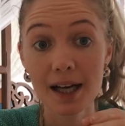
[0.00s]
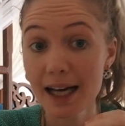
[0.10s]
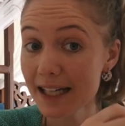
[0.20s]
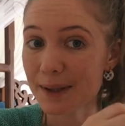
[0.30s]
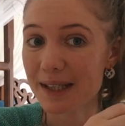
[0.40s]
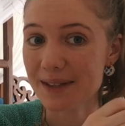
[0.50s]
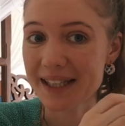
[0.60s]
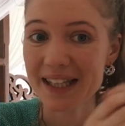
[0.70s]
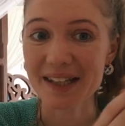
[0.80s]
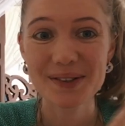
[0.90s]
anywhere right
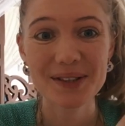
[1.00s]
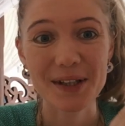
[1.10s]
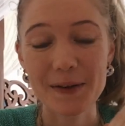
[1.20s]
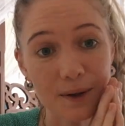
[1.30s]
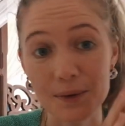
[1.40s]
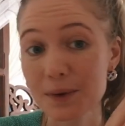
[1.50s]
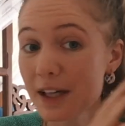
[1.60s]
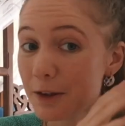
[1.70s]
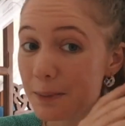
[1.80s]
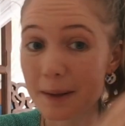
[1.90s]
now. So I thought
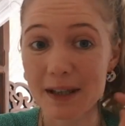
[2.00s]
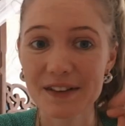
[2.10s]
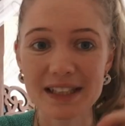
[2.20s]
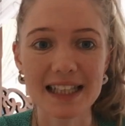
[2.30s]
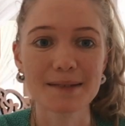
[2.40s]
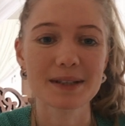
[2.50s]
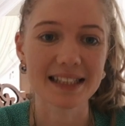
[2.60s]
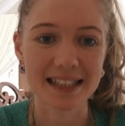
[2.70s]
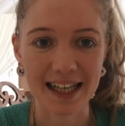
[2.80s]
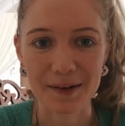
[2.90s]
now would be a perfect time to
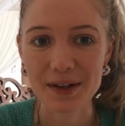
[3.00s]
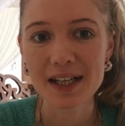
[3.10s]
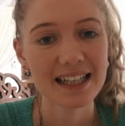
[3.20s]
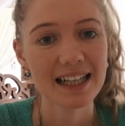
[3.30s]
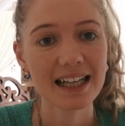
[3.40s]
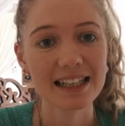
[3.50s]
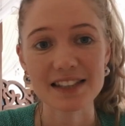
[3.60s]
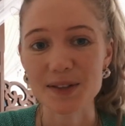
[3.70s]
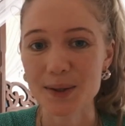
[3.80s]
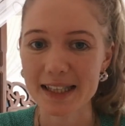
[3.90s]
sit down and
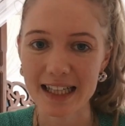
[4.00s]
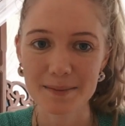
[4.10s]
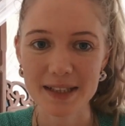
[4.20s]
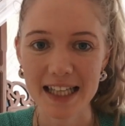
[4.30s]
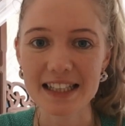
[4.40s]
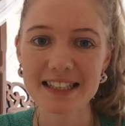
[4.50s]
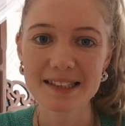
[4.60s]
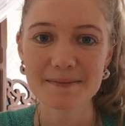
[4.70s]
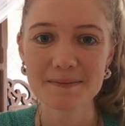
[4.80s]
give a quick update.